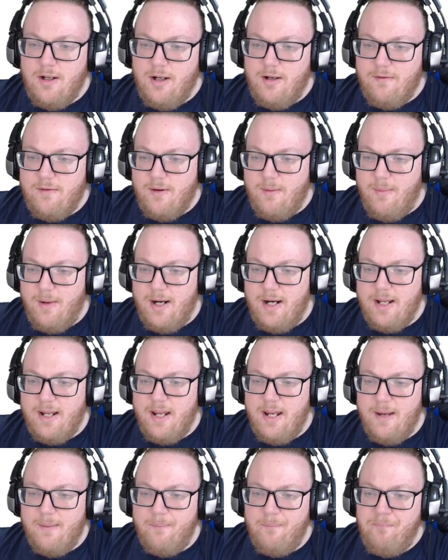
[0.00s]
of the
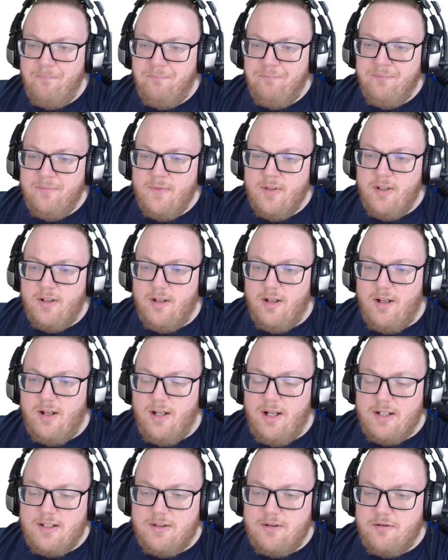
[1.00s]
metagame.
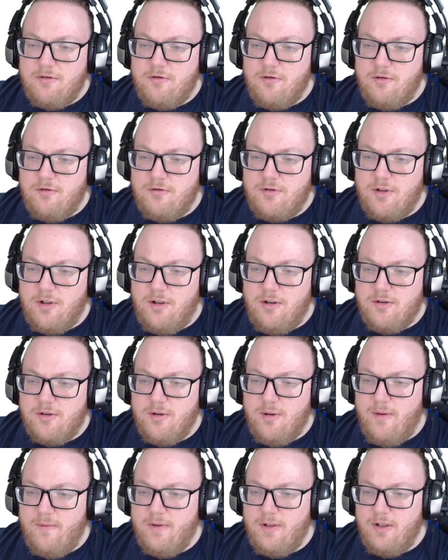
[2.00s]
Uh, Excadrill should
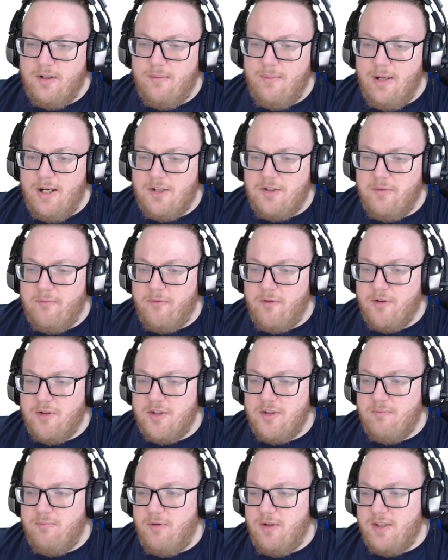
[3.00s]
also have a good matchup
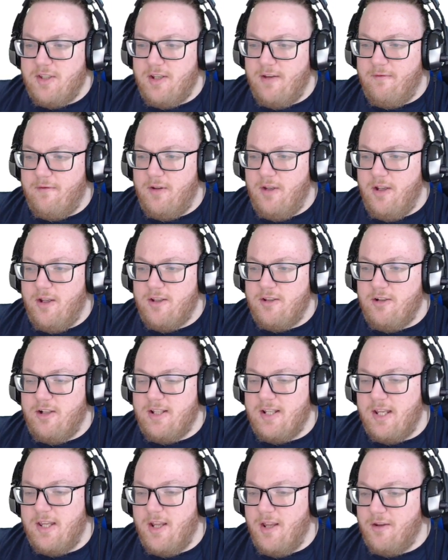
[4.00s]
versus Blacephalon, so
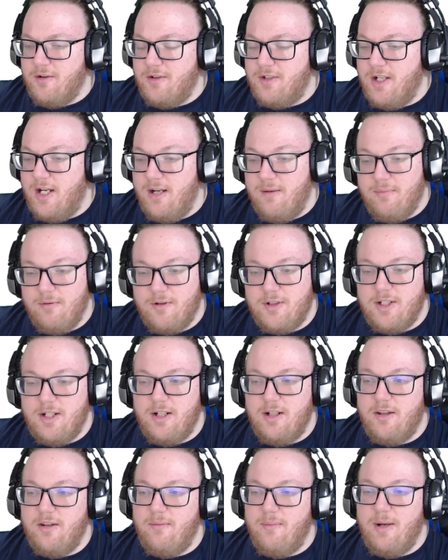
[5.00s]
that's another ten
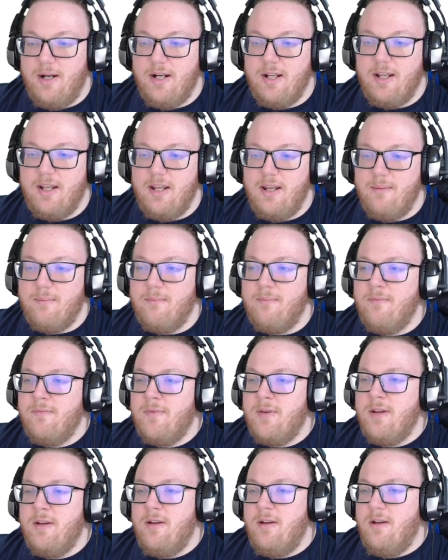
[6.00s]
percent of the metagame.
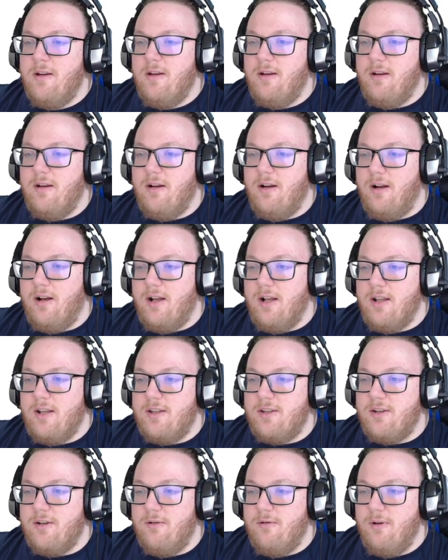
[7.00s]

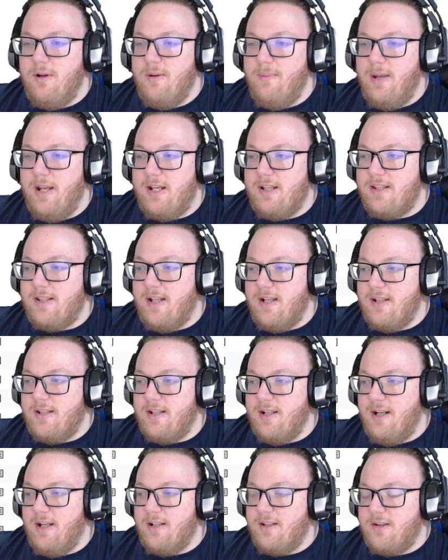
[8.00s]
Uh, so it makes
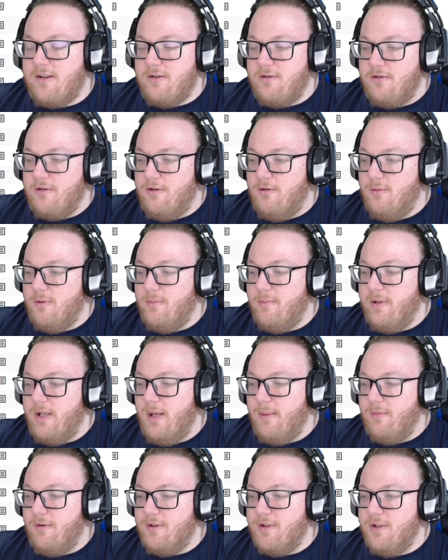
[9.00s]
sense that Excadrill would
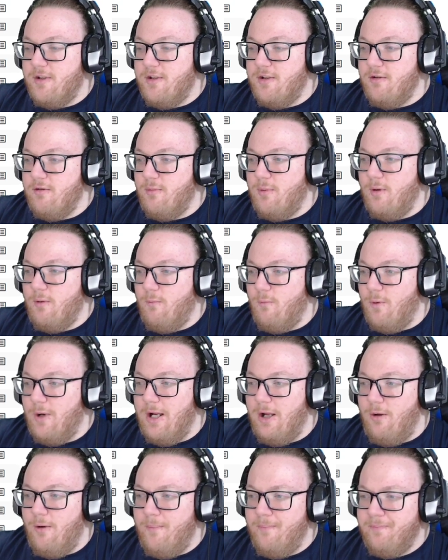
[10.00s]
be able to do
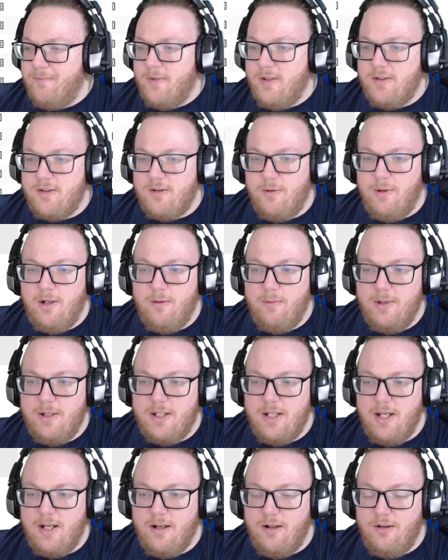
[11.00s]
well. So why don't
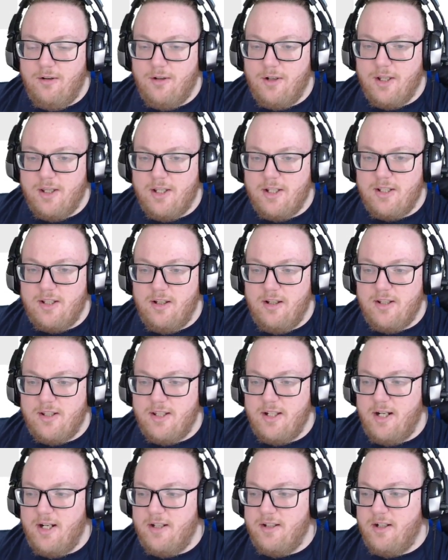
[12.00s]
we take a look at this
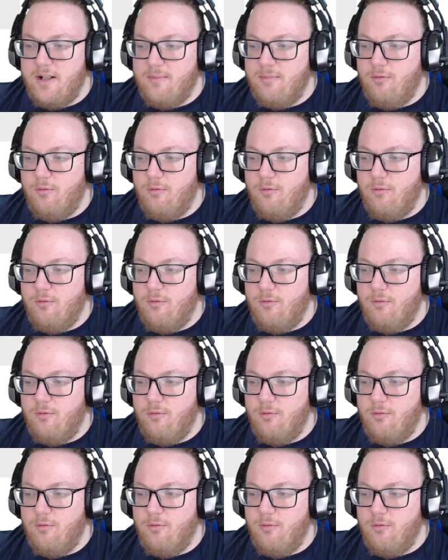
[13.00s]
list that ended